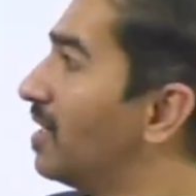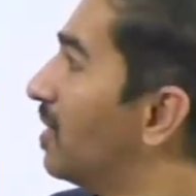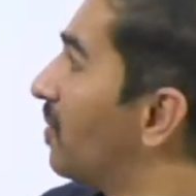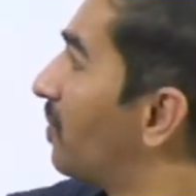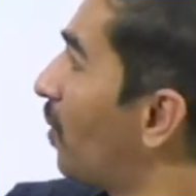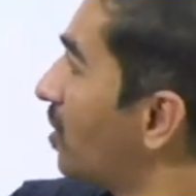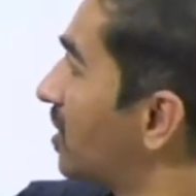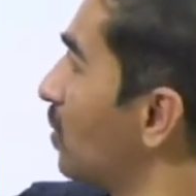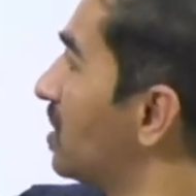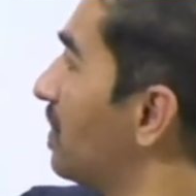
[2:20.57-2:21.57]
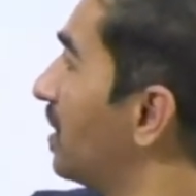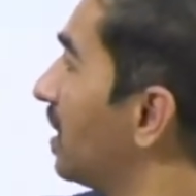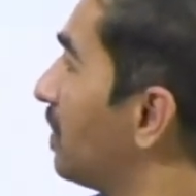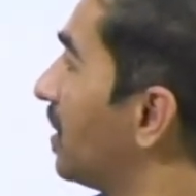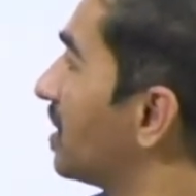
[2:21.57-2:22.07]
For skew
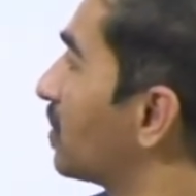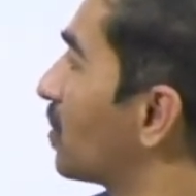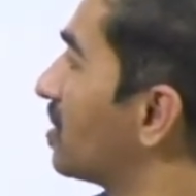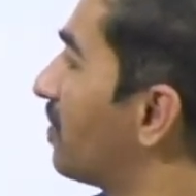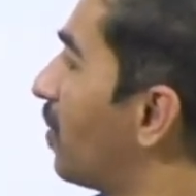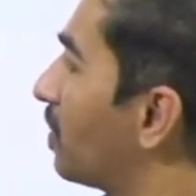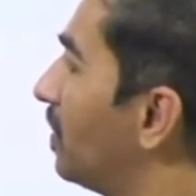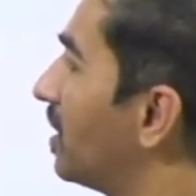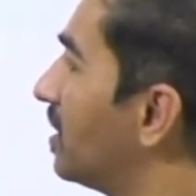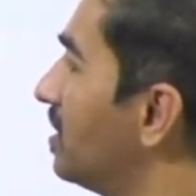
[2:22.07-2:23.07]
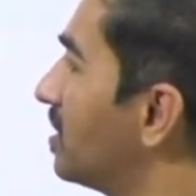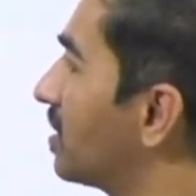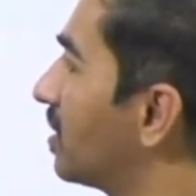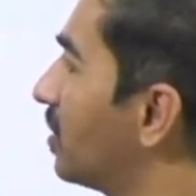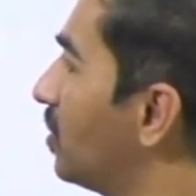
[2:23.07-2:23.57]
symmetric matrix, what is the formula
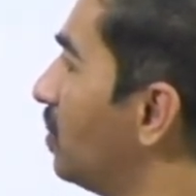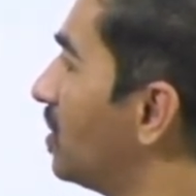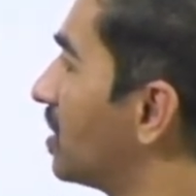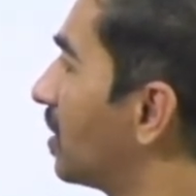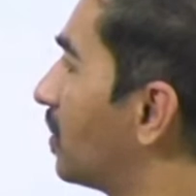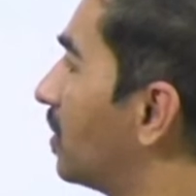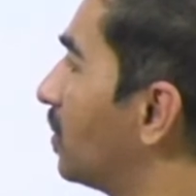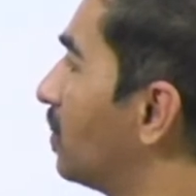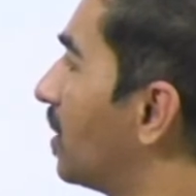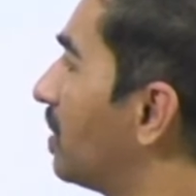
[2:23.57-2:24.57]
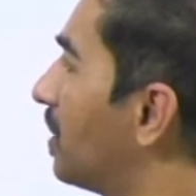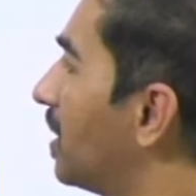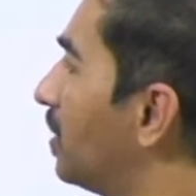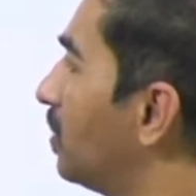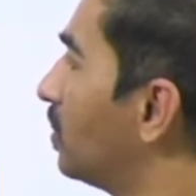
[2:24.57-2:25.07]
is? Q is equal to 1
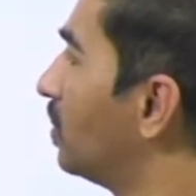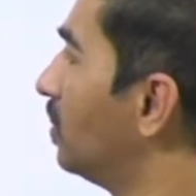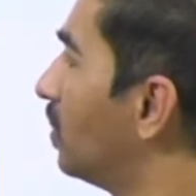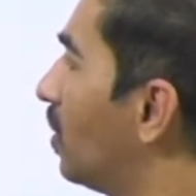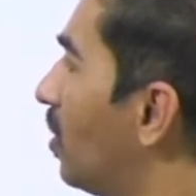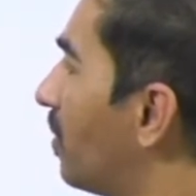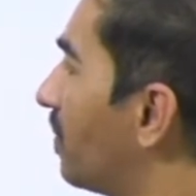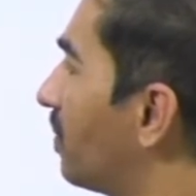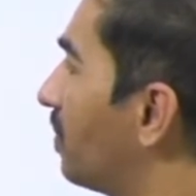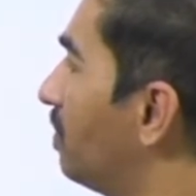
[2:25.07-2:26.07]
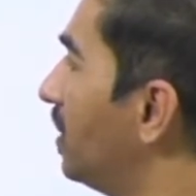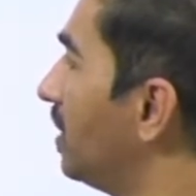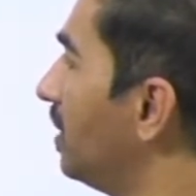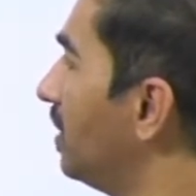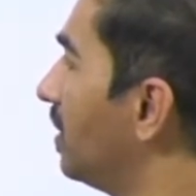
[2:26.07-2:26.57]
by 2 of
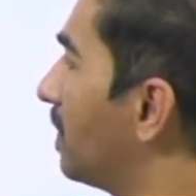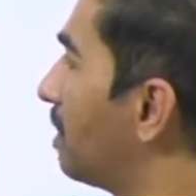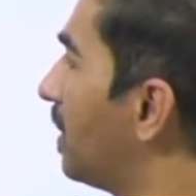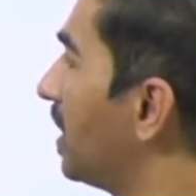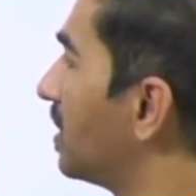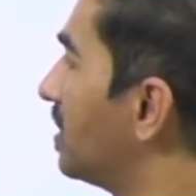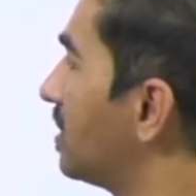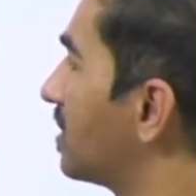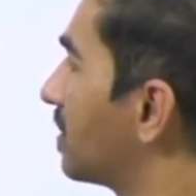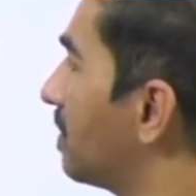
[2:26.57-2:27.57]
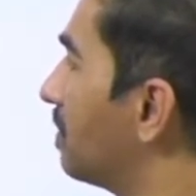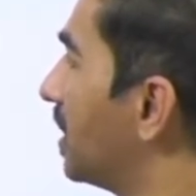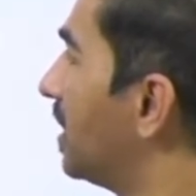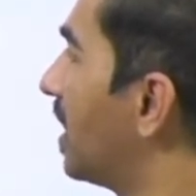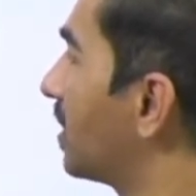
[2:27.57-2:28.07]
B minus
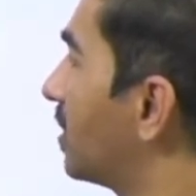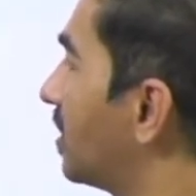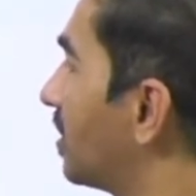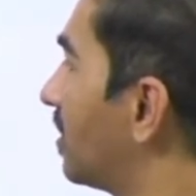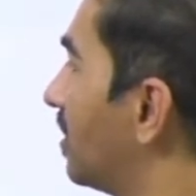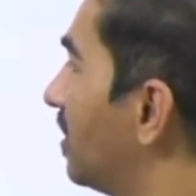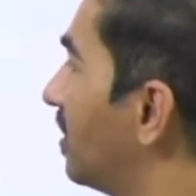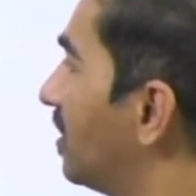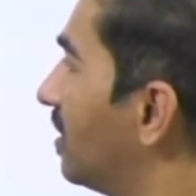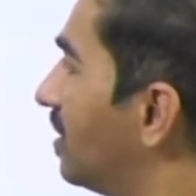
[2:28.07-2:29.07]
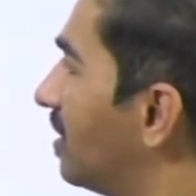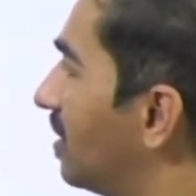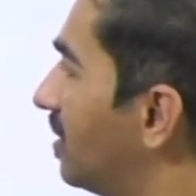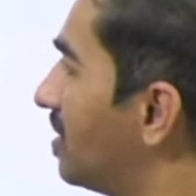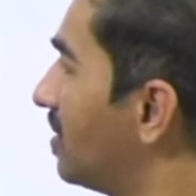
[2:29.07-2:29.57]
B dash.
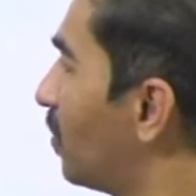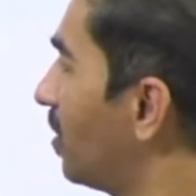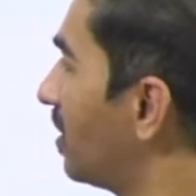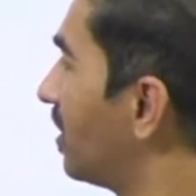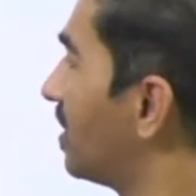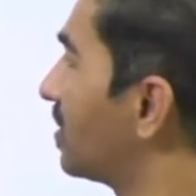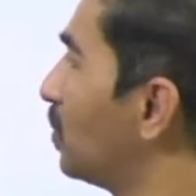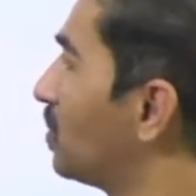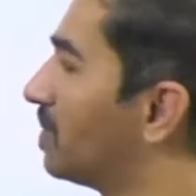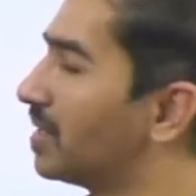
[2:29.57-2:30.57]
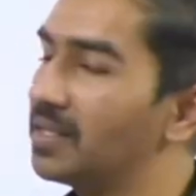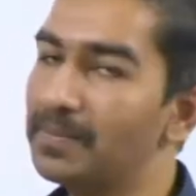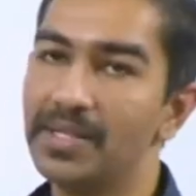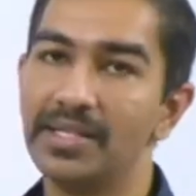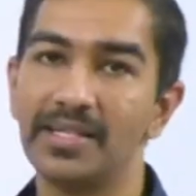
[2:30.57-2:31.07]
This is what? A skew
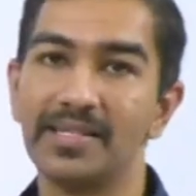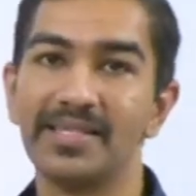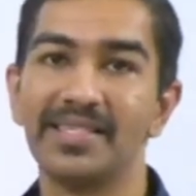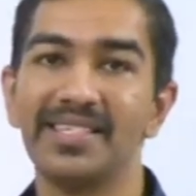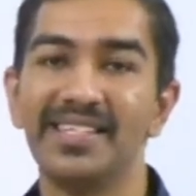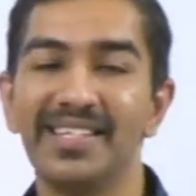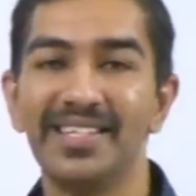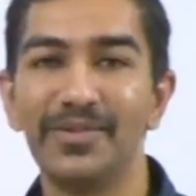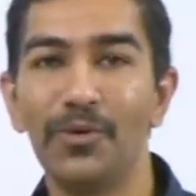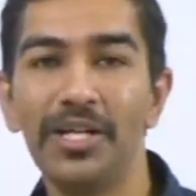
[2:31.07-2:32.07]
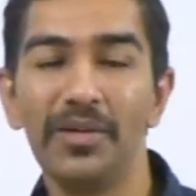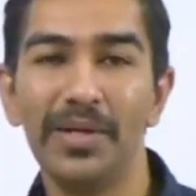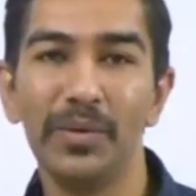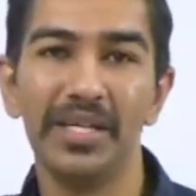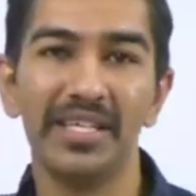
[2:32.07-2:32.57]
symmetric matrix. What are
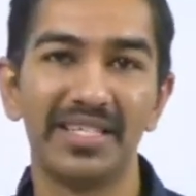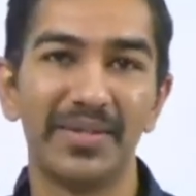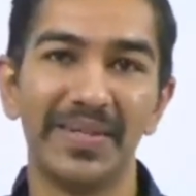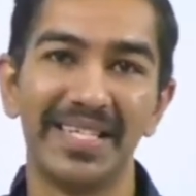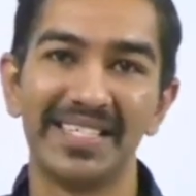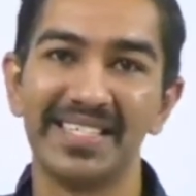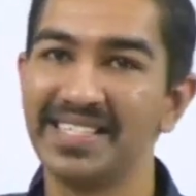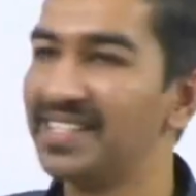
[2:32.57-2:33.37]
we doing here, students?